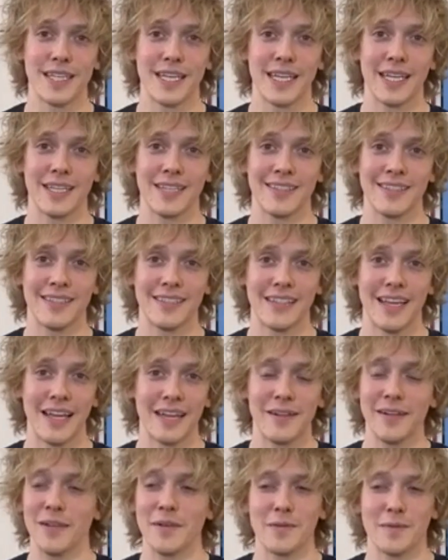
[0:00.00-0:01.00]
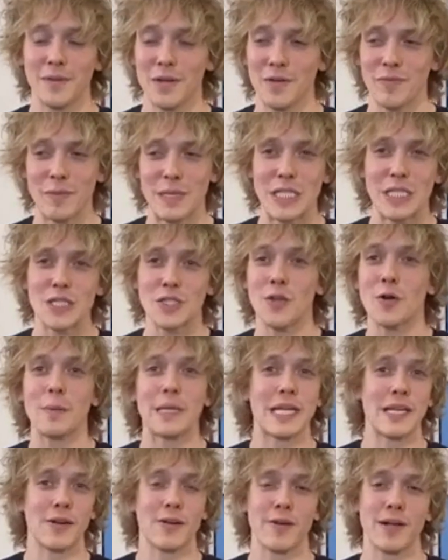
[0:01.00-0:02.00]
And I don't know, there have been so many
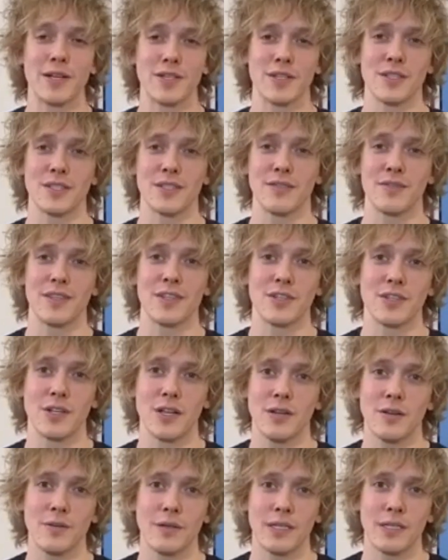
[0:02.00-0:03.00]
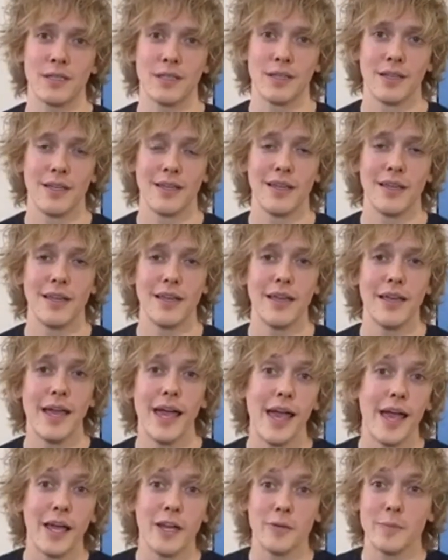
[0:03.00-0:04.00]
iterations of this show, and
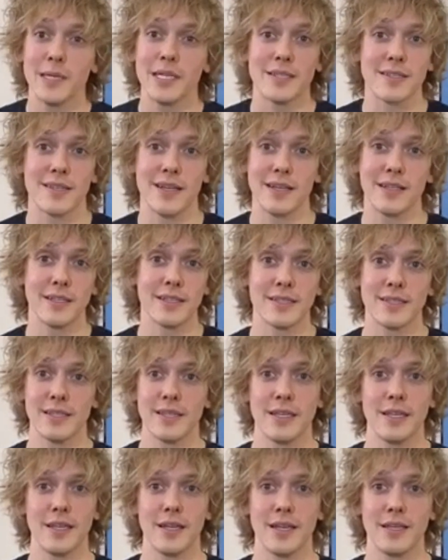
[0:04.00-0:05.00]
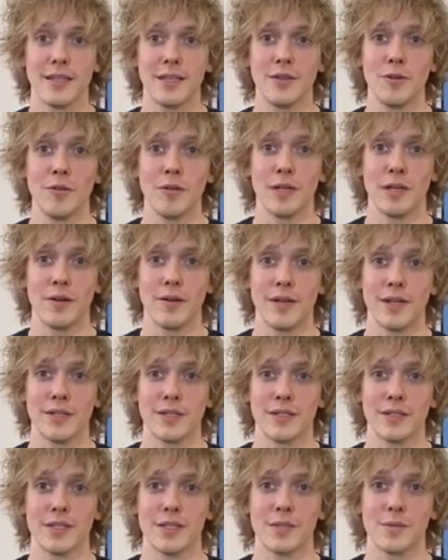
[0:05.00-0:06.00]
it'll be exciting to see the newer
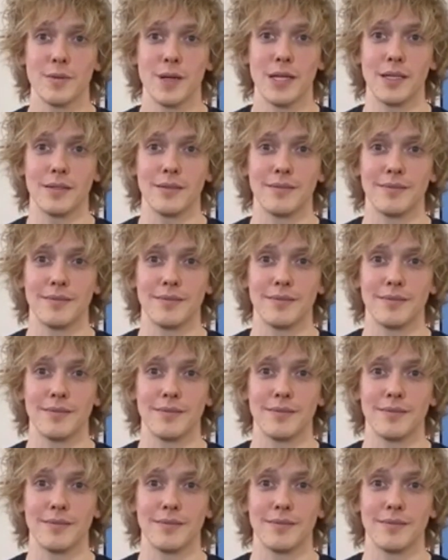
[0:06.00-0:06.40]
iterations as well.